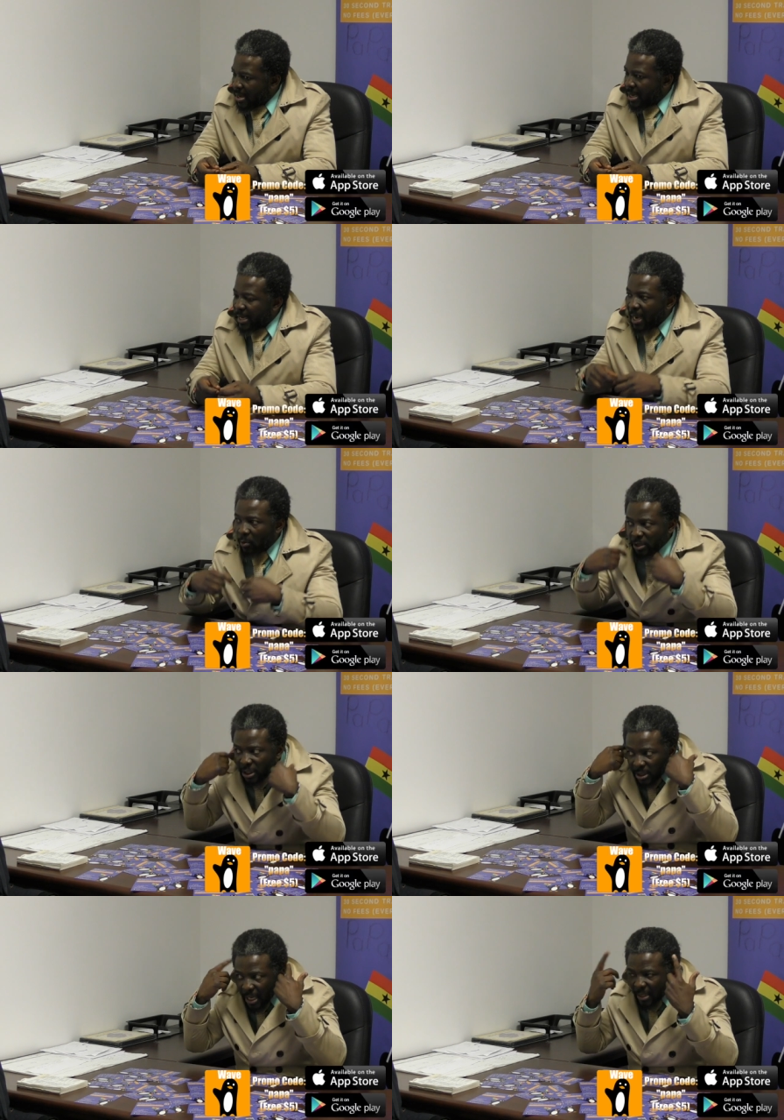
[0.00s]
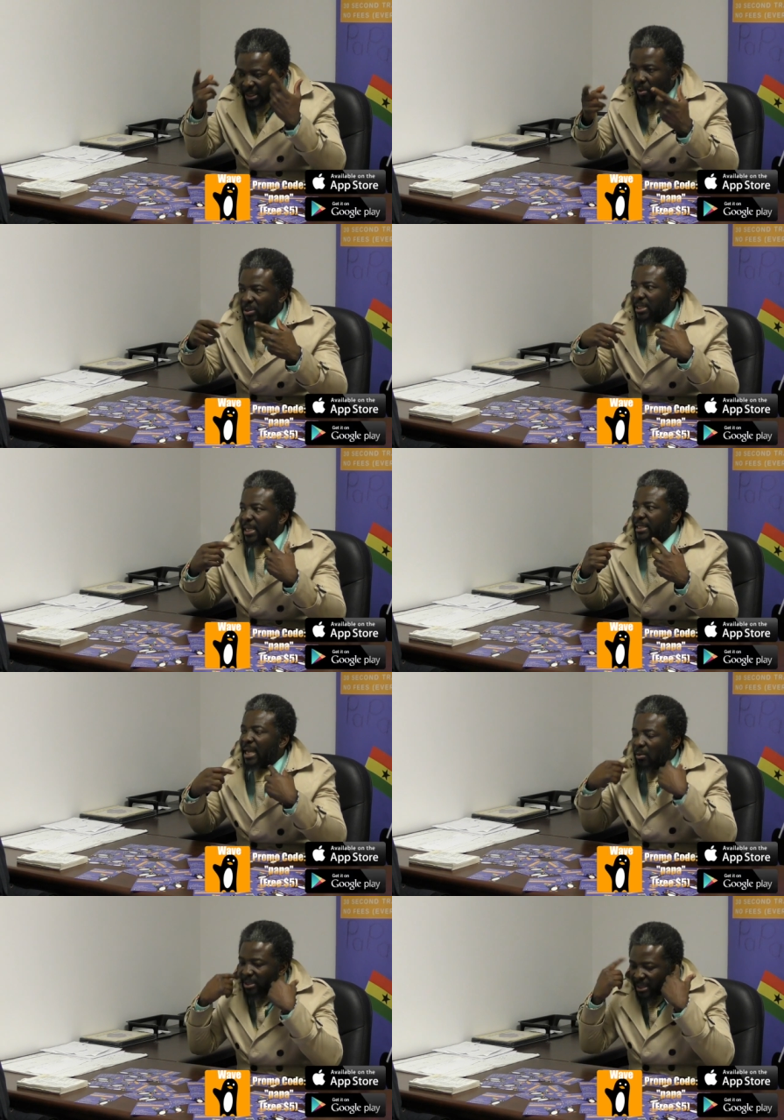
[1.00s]
and as I was
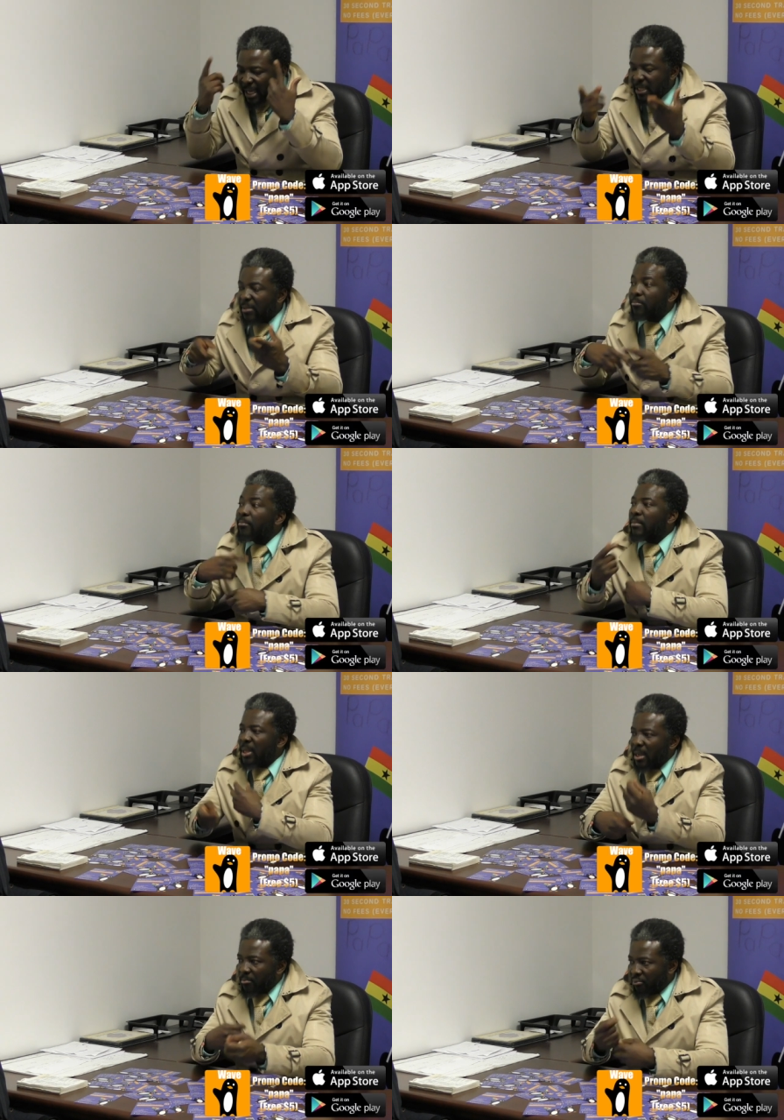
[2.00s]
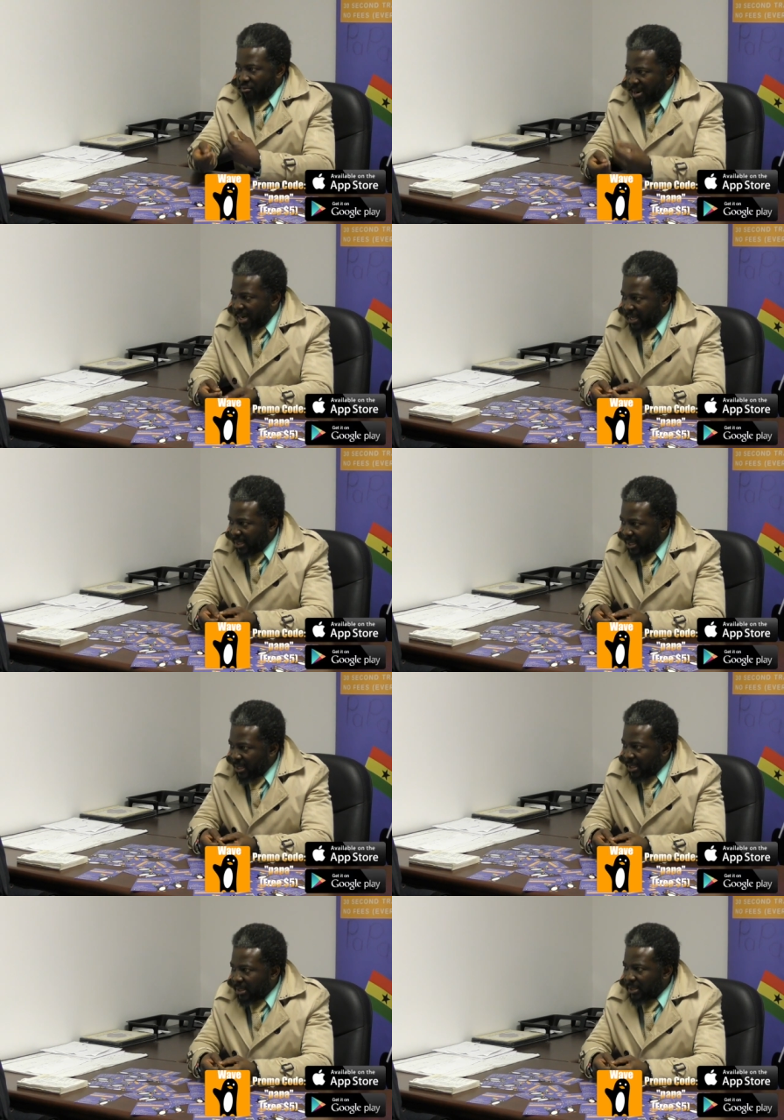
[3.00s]
listening, I was starting praying
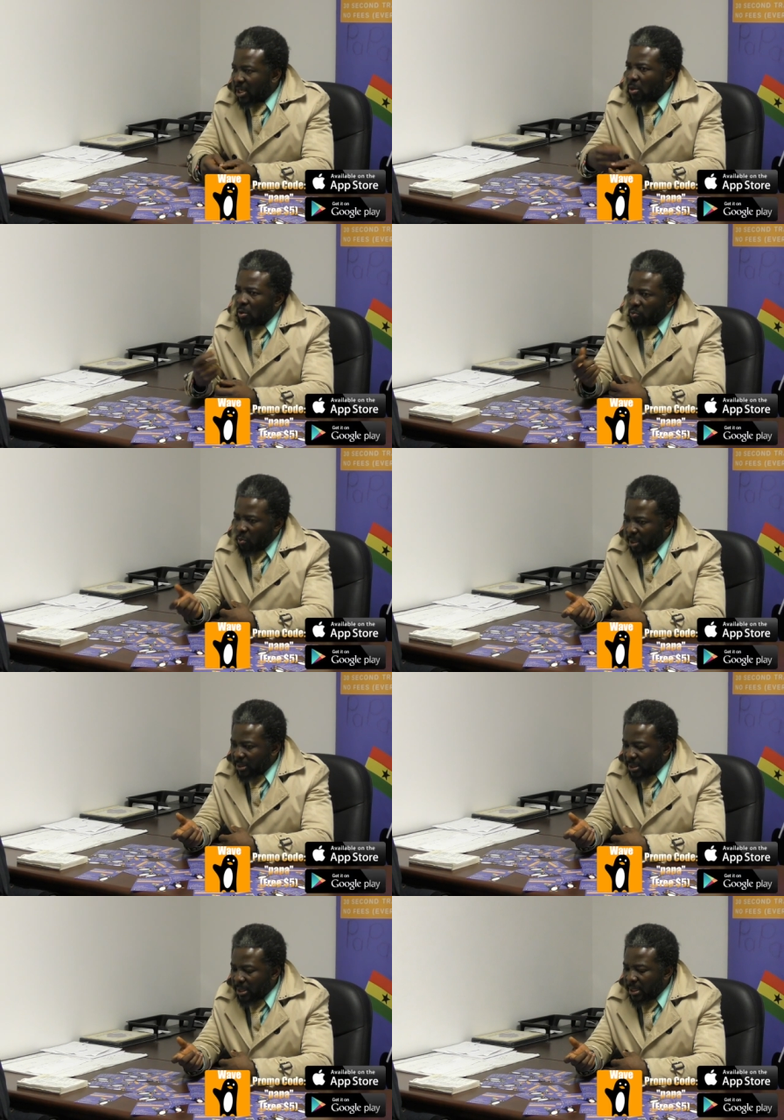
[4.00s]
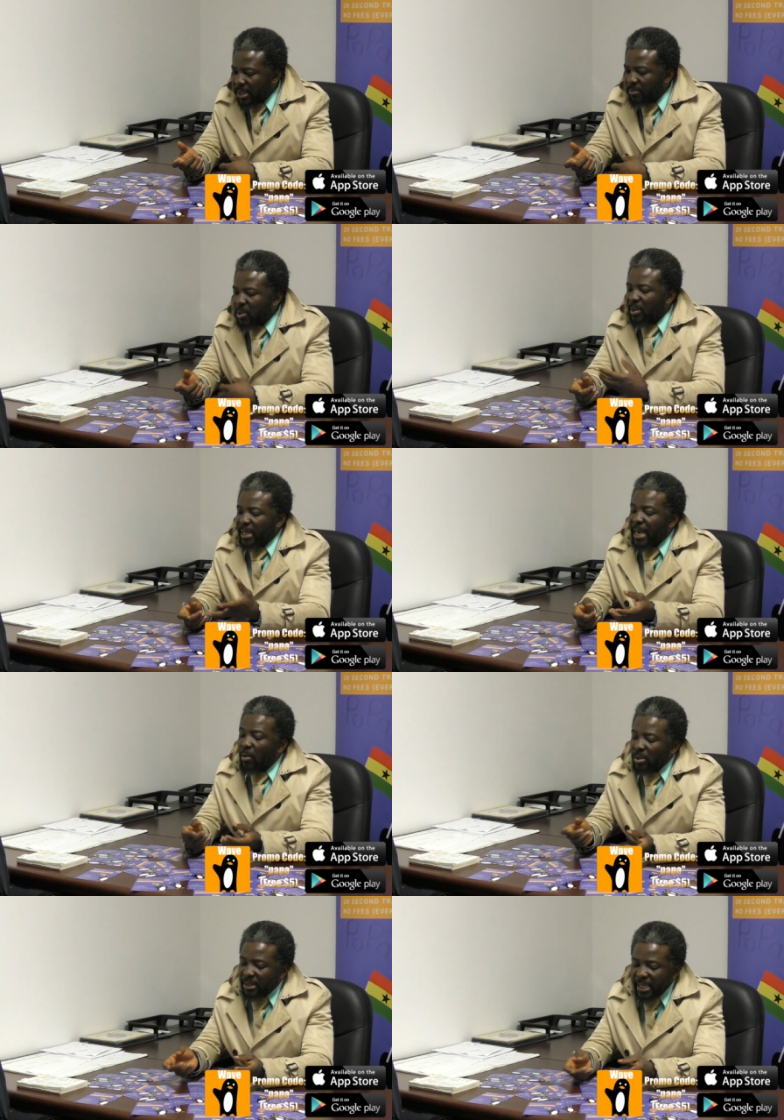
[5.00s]
the Lord what, because the guy
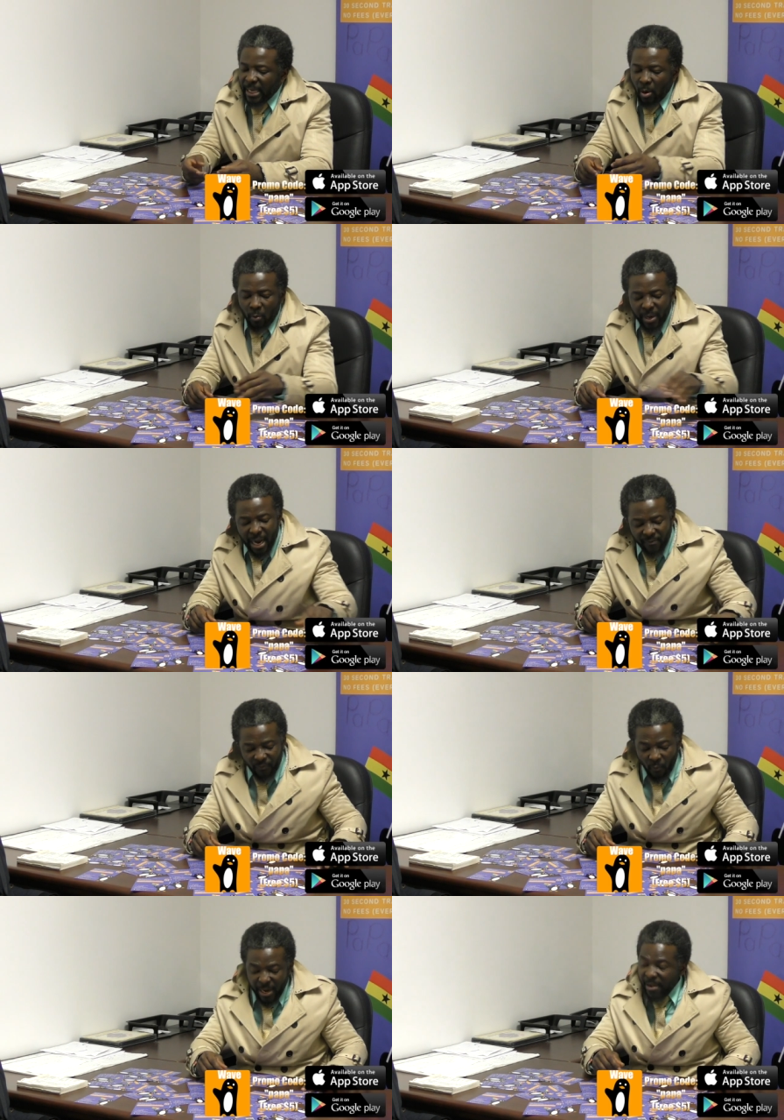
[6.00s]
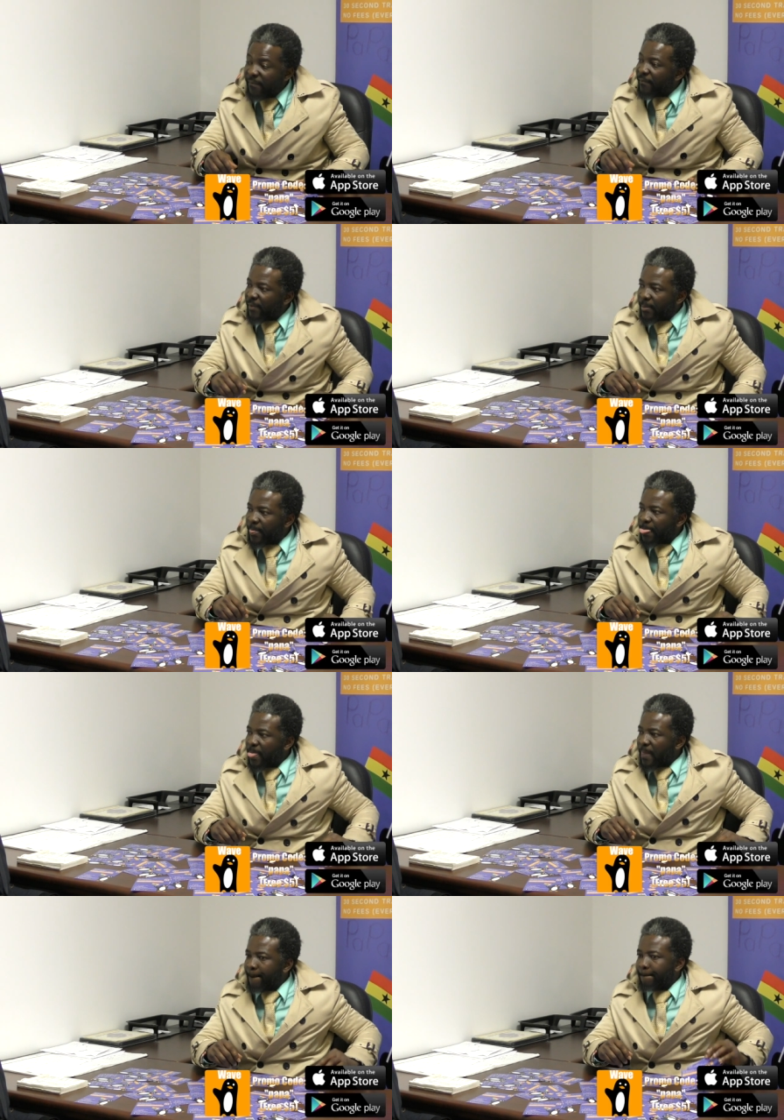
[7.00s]
was saying that we have Wave
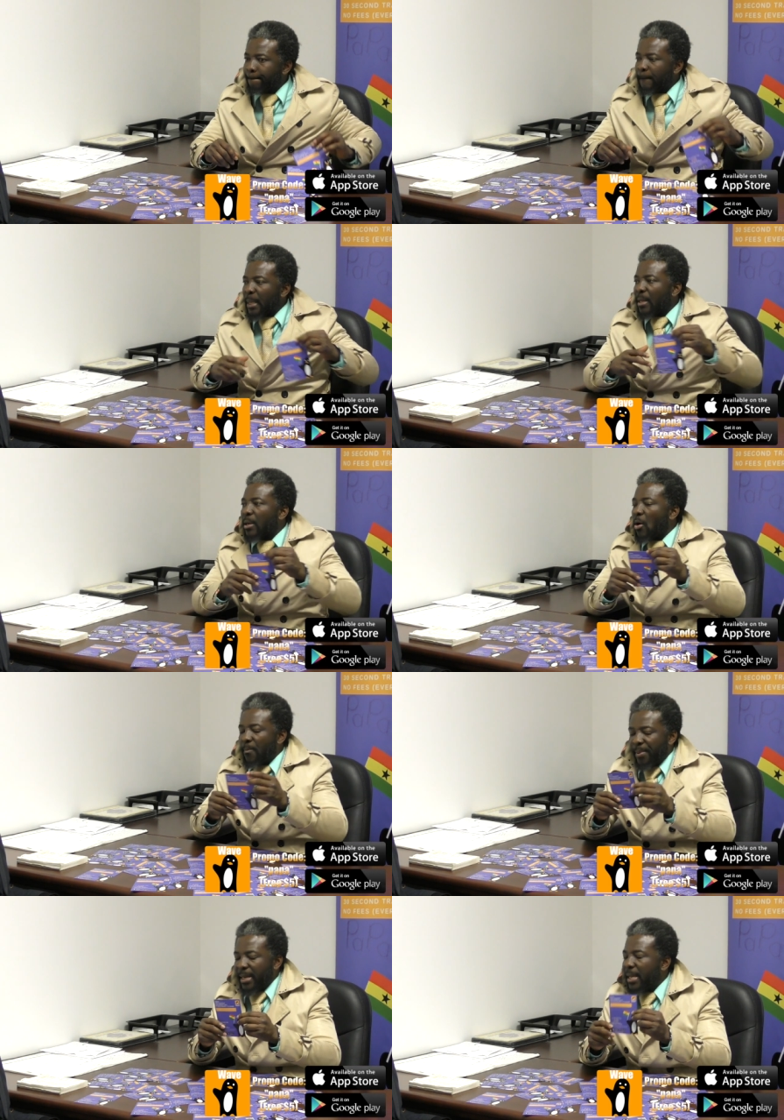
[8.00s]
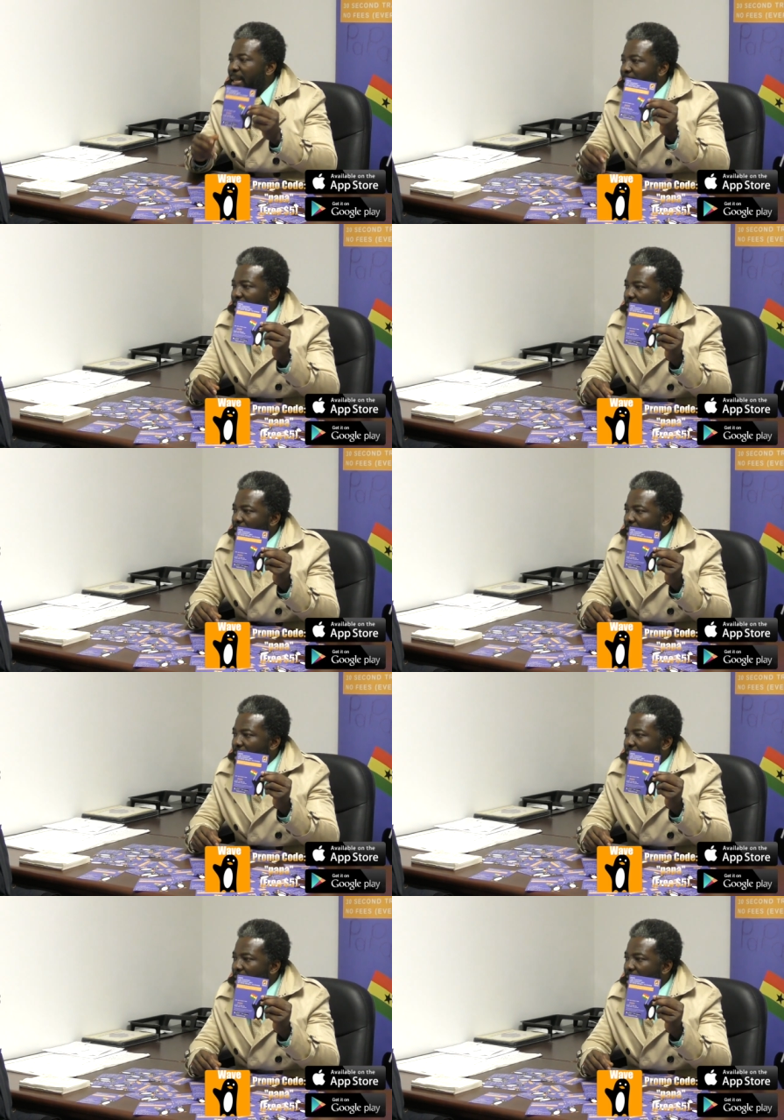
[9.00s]
company